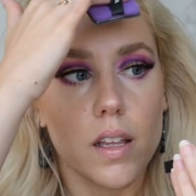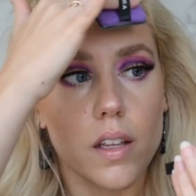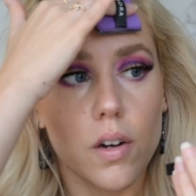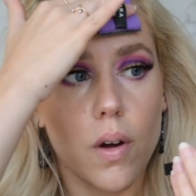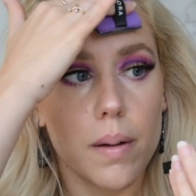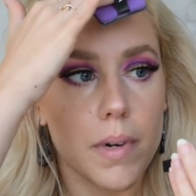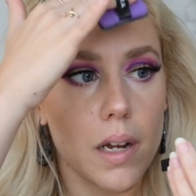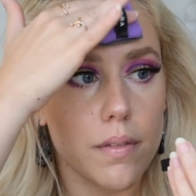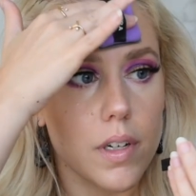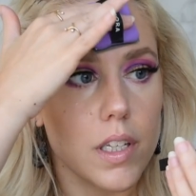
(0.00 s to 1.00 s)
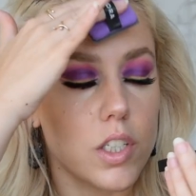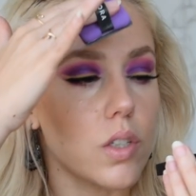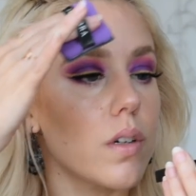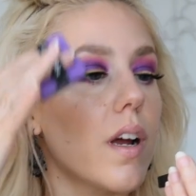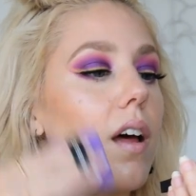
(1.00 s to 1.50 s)
You know, I'm not really
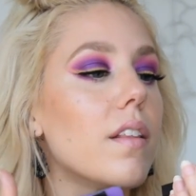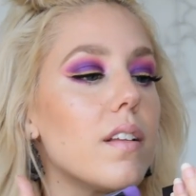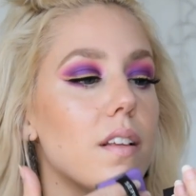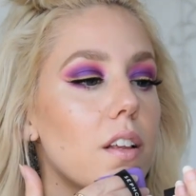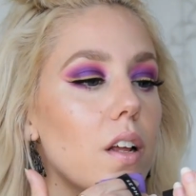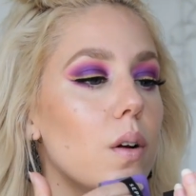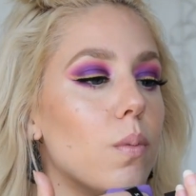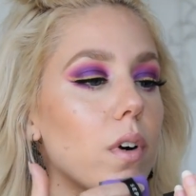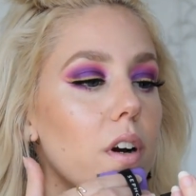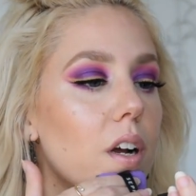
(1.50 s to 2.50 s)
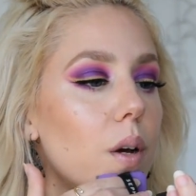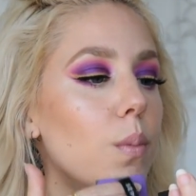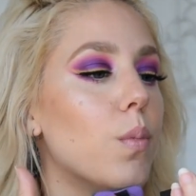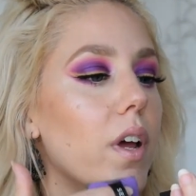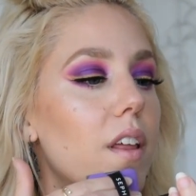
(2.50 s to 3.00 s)
sure how this is going to
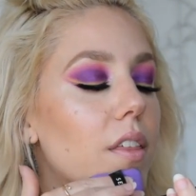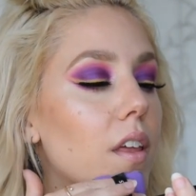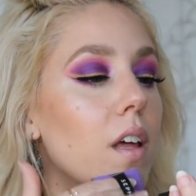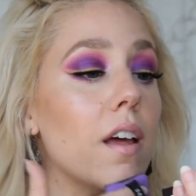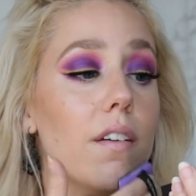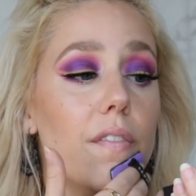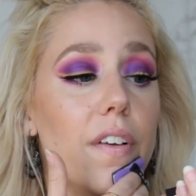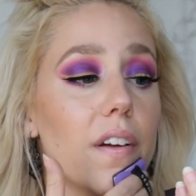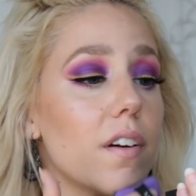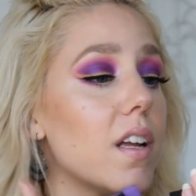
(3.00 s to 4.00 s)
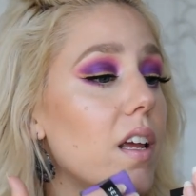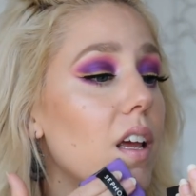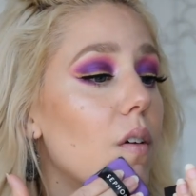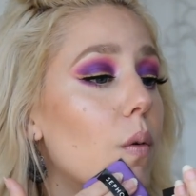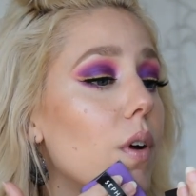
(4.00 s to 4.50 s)
work with
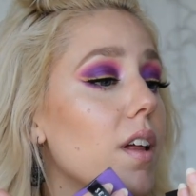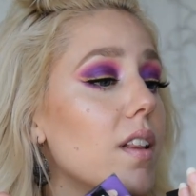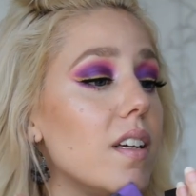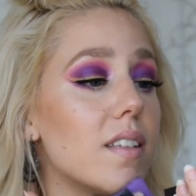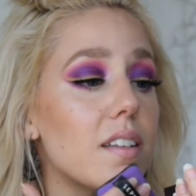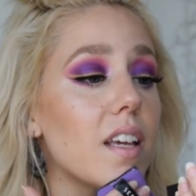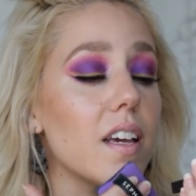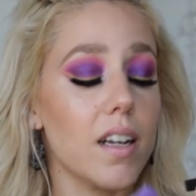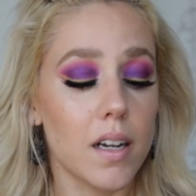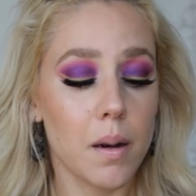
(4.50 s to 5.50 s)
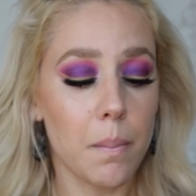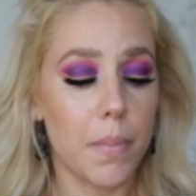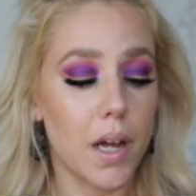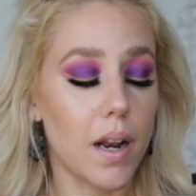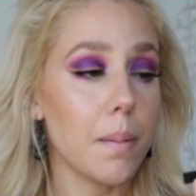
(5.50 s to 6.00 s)
very oily skin,
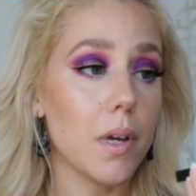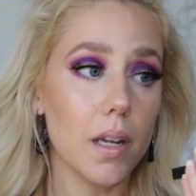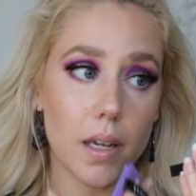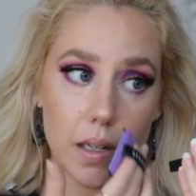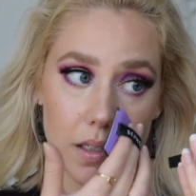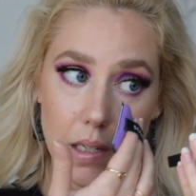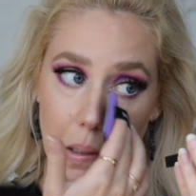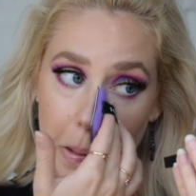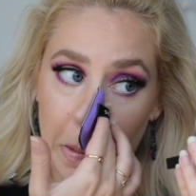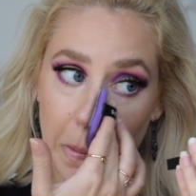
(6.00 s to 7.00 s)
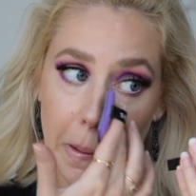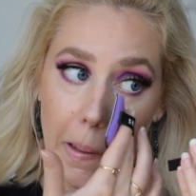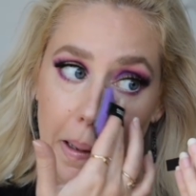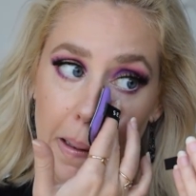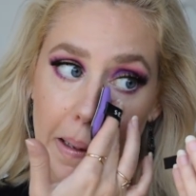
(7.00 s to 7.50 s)
but I'm going to continue
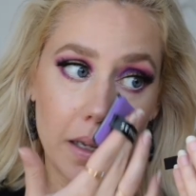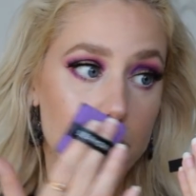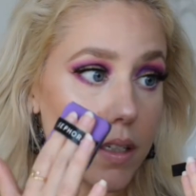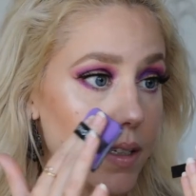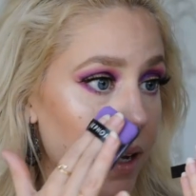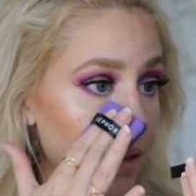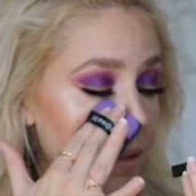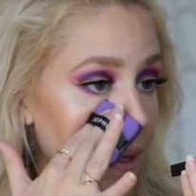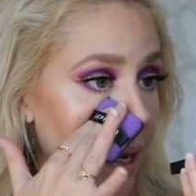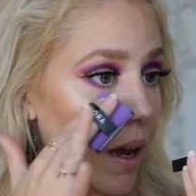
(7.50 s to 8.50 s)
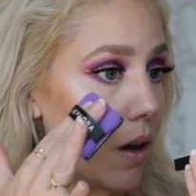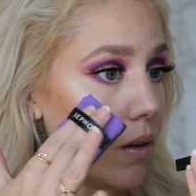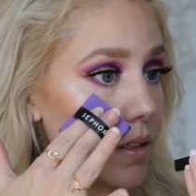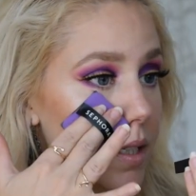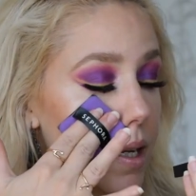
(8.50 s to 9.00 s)
to test it
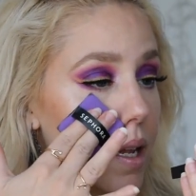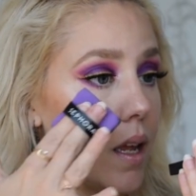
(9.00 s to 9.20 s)
out,